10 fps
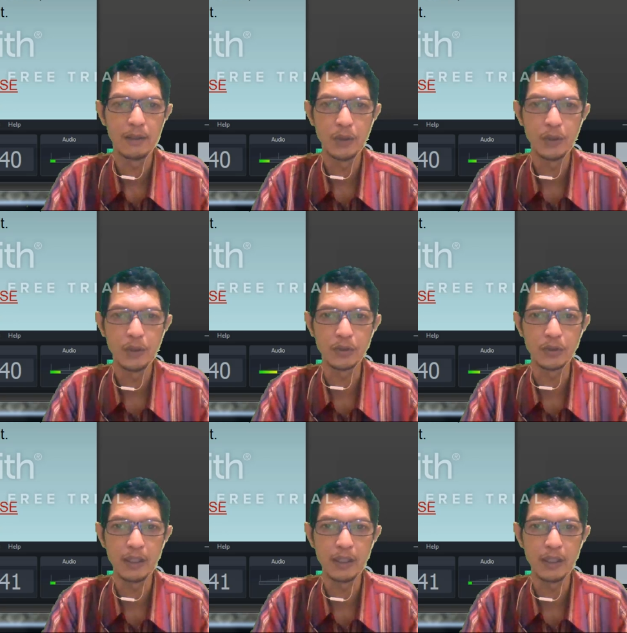
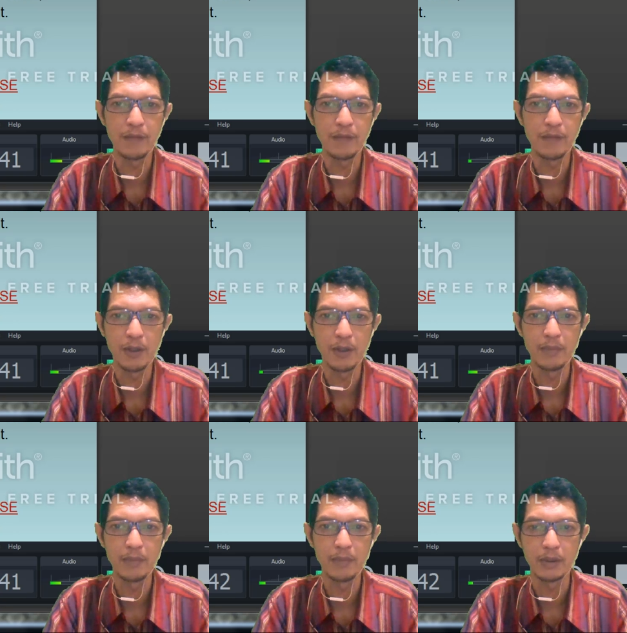use linking verb,
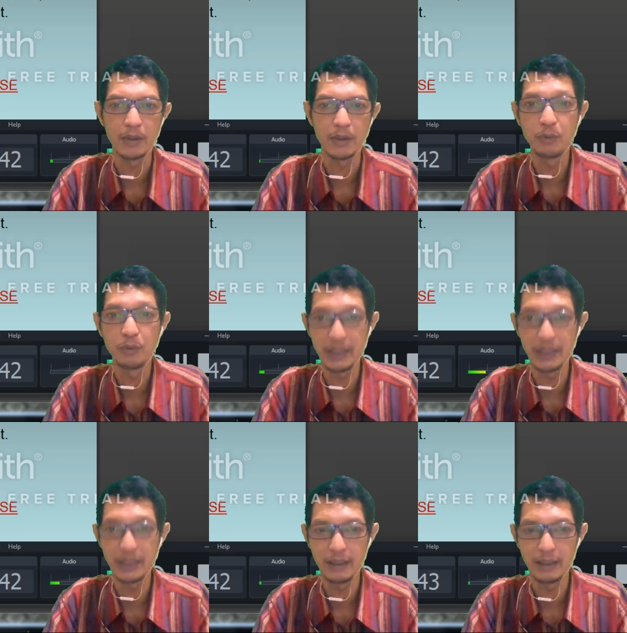or to
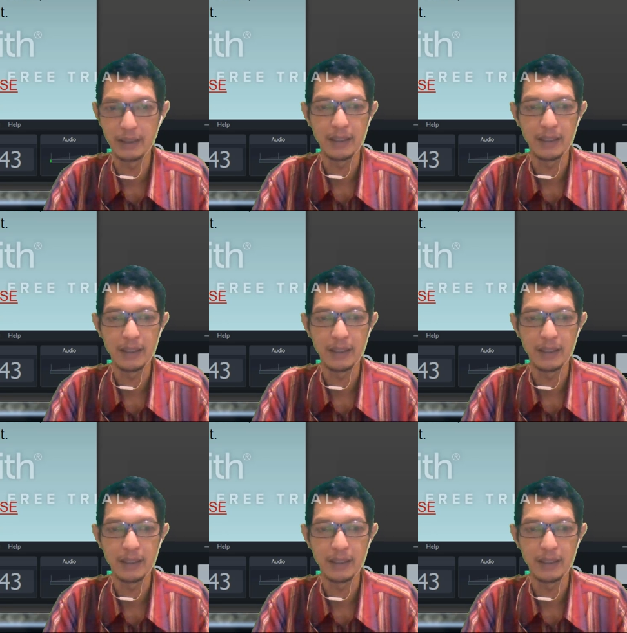be,